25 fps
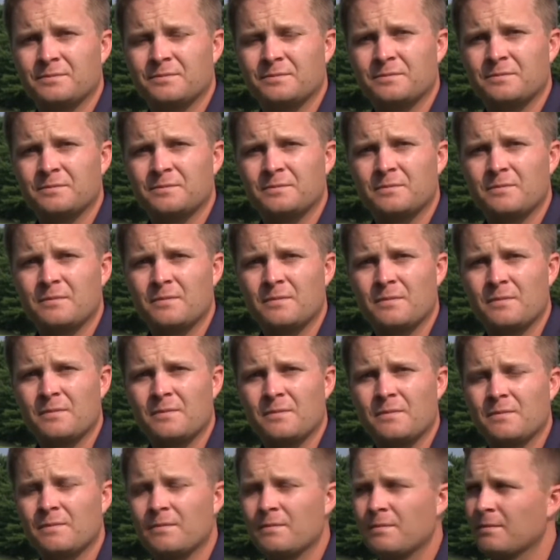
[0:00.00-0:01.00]

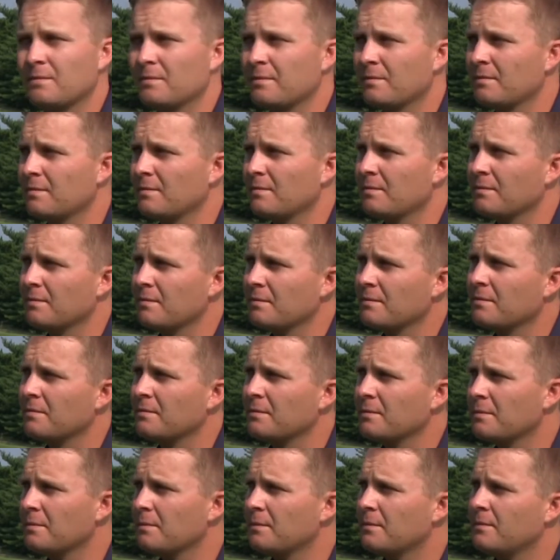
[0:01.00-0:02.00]

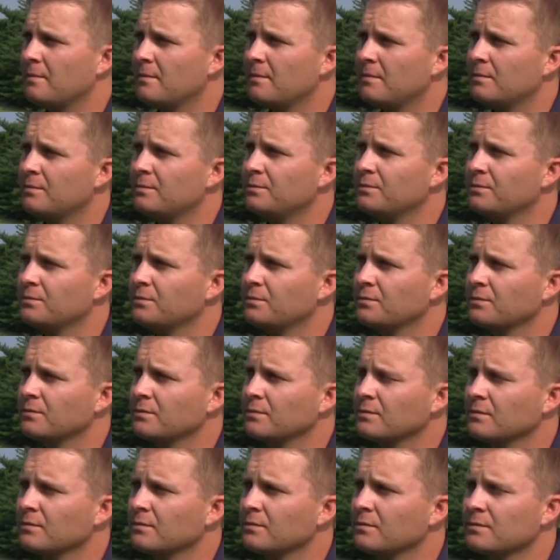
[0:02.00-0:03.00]

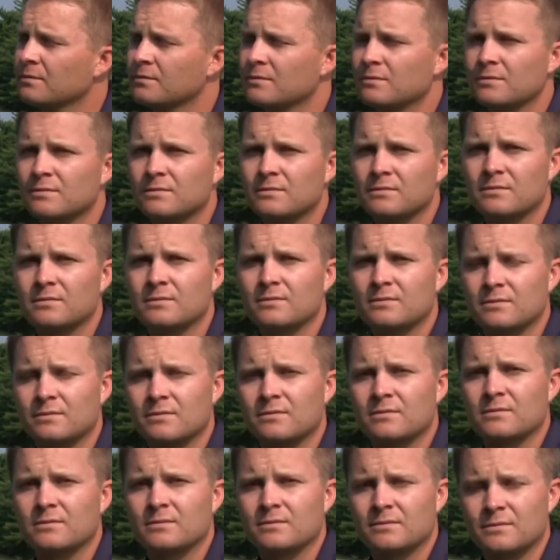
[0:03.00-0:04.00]

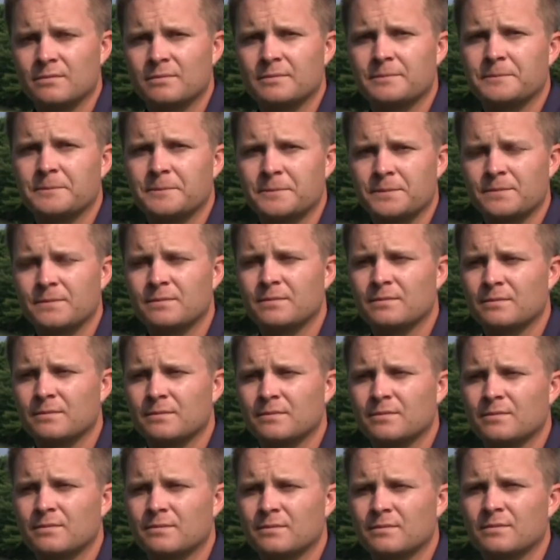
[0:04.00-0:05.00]

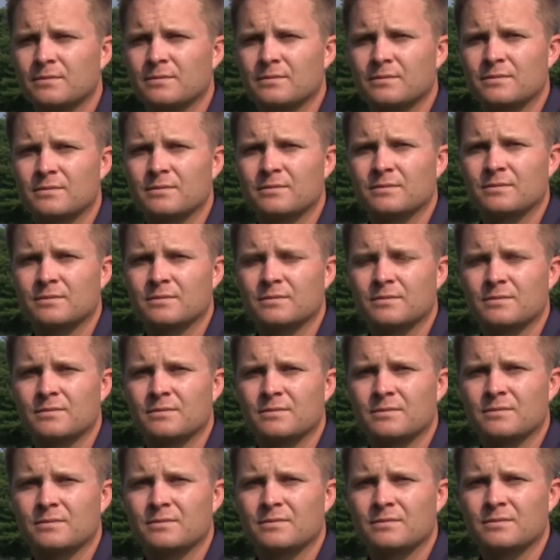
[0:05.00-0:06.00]

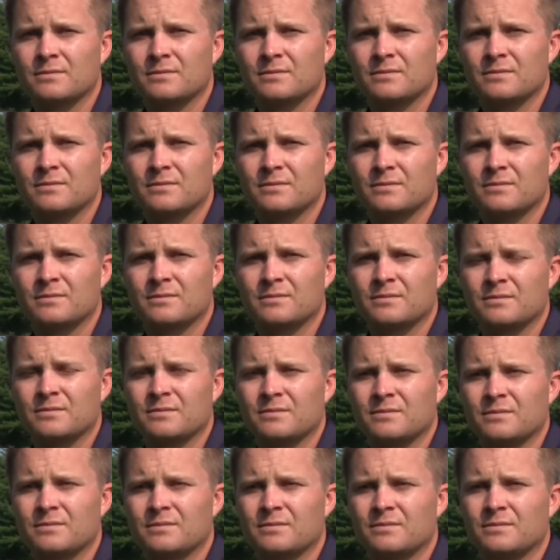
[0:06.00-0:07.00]

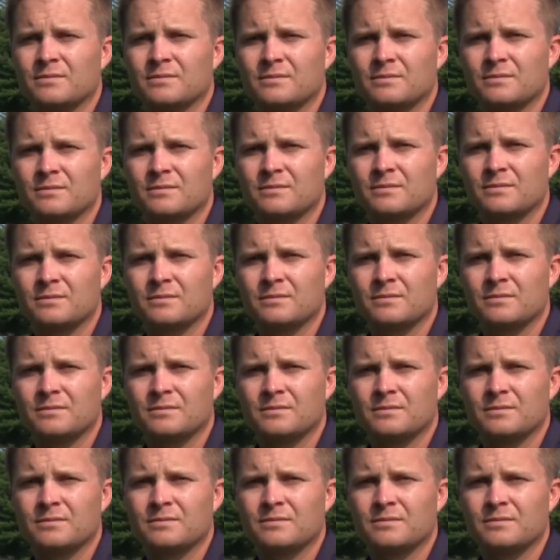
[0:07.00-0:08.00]
No words are spoken by the person on screen.